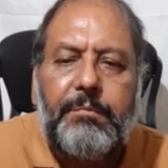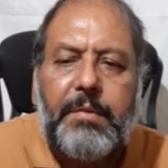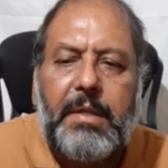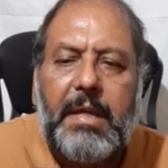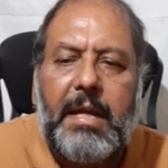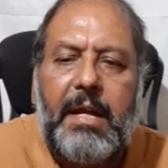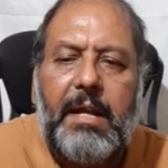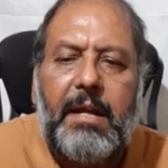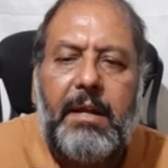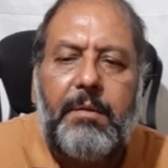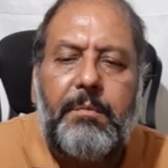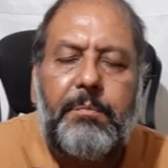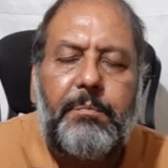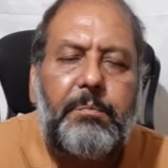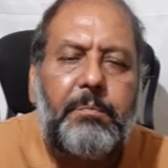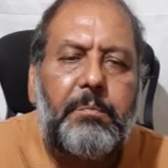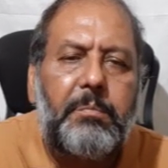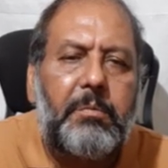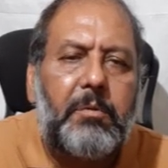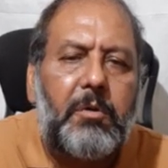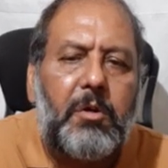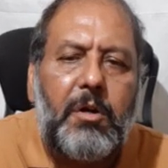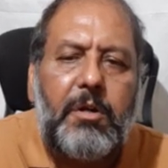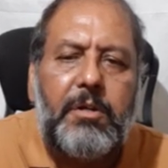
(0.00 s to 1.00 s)
And
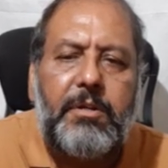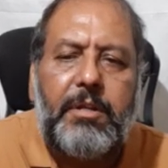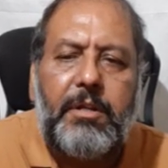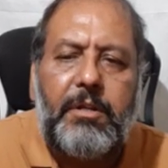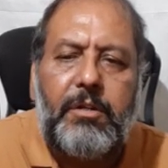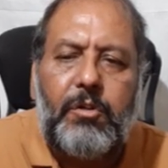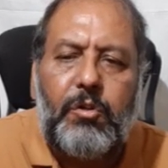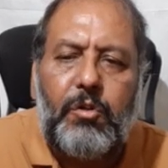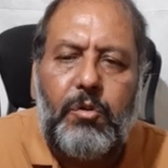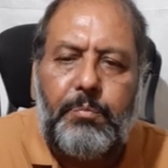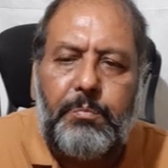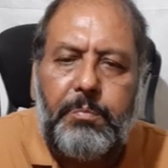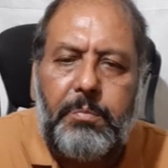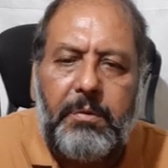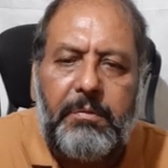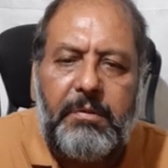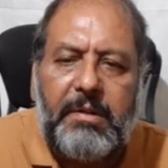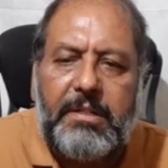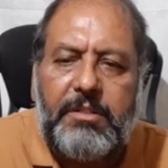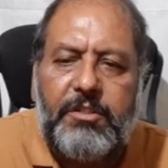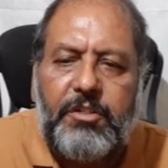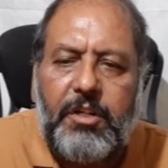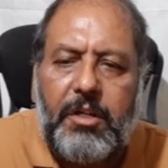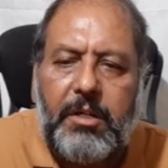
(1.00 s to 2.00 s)
continuing
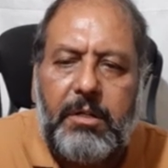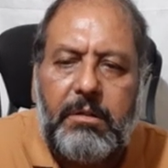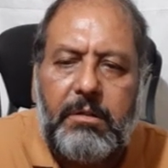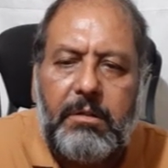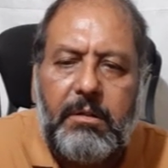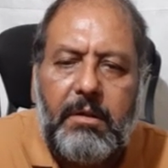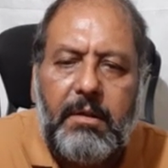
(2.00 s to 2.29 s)
prevention,